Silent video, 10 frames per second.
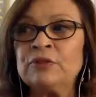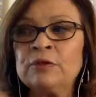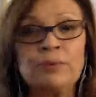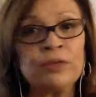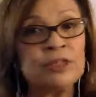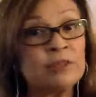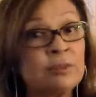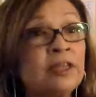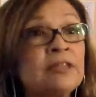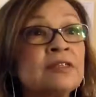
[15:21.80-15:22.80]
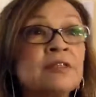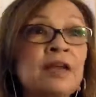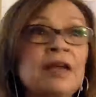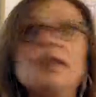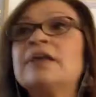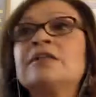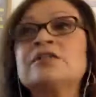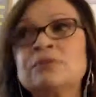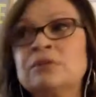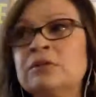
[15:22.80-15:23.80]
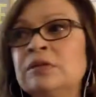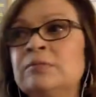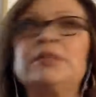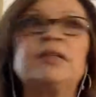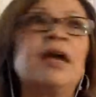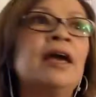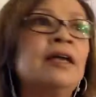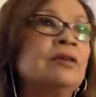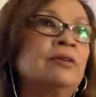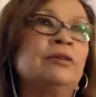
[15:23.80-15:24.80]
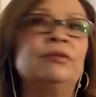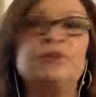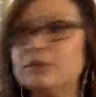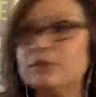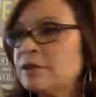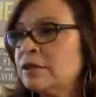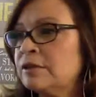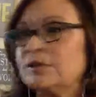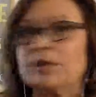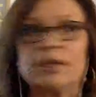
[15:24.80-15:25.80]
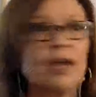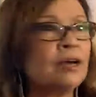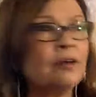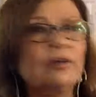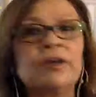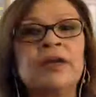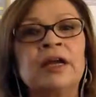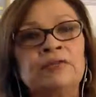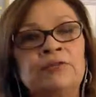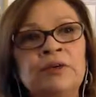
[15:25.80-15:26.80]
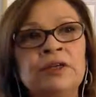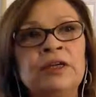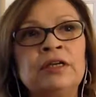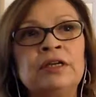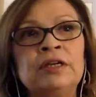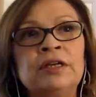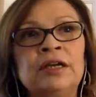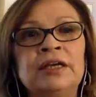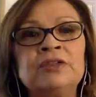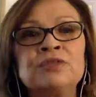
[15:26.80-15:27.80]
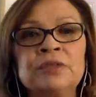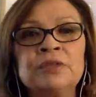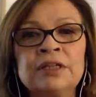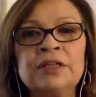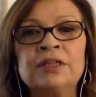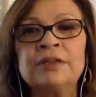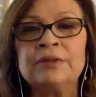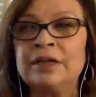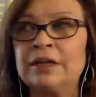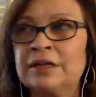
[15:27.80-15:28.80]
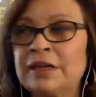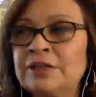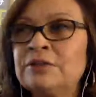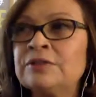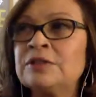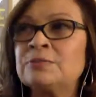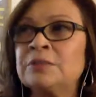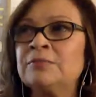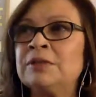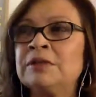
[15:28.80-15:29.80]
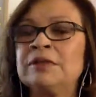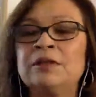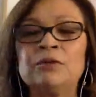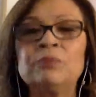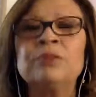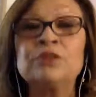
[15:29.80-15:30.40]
principal, let's say, at a school in Montana or New Jersey or Chicago or California, it's really, and I hate to use this big $1 million word, but it's really